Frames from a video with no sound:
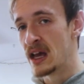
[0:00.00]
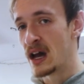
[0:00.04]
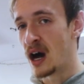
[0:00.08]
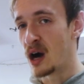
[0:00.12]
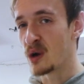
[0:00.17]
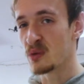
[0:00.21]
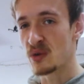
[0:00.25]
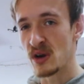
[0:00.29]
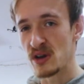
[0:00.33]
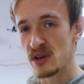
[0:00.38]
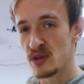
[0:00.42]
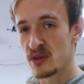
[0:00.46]

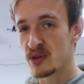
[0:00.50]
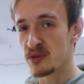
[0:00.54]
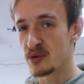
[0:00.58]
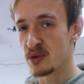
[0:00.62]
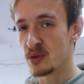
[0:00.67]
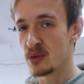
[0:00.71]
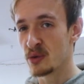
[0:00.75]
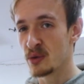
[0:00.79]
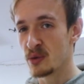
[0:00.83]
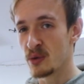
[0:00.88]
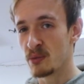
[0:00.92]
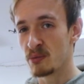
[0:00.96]
I'll run you
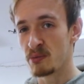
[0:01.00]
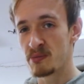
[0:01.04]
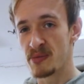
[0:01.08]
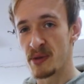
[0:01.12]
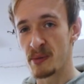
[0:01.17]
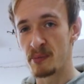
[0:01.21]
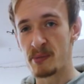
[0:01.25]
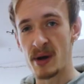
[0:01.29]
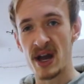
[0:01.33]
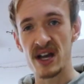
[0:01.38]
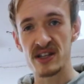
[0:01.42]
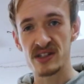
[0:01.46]
through
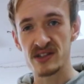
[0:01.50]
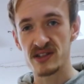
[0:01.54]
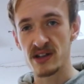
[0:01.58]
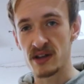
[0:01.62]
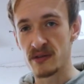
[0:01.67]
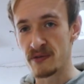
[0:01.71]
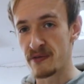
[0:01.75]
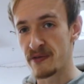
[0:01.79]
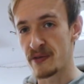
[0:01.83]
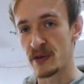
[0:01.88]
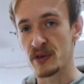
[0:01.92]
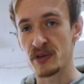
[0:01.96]
the best
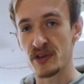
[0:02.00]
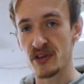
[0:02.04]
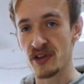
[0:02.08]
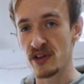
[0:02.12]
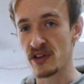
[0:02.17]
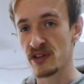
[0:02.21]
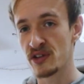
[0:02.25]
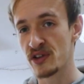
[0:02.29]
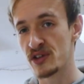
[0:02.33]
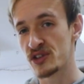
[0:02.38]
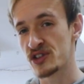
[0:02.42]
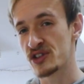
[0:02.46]
and first
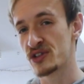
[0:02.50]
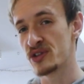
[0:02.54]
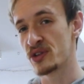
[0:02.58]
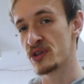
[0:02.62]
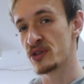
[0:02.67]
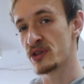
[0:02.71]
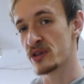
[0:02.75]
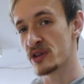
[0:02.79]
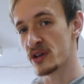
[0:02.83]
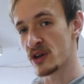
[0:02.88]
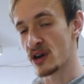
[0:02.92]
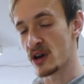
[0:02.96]
things you should
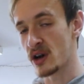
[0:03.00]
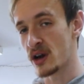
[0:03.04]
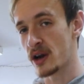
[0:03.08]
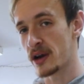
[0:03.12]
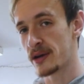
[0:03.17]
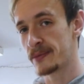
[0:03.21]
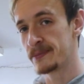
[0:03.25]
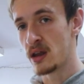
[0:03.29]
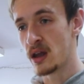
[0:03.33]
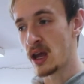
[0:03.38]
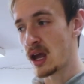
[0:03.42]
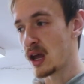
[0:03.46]
do to your
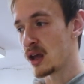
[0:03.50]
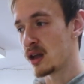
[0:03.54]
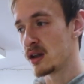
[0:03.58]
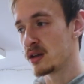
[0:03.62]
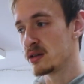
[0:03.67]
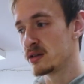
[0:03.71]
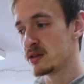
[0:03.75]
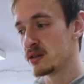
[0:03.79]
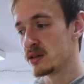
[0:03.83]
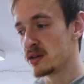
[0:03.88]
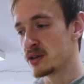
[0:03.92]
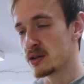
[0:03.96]
car,
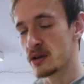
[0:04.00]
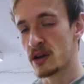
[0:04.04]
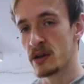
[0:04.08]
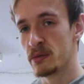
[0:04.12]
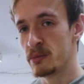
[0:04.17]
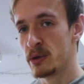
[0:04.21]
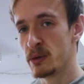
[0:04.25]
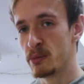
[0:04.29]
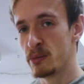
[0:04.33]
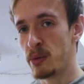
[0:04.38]
and you're gonna be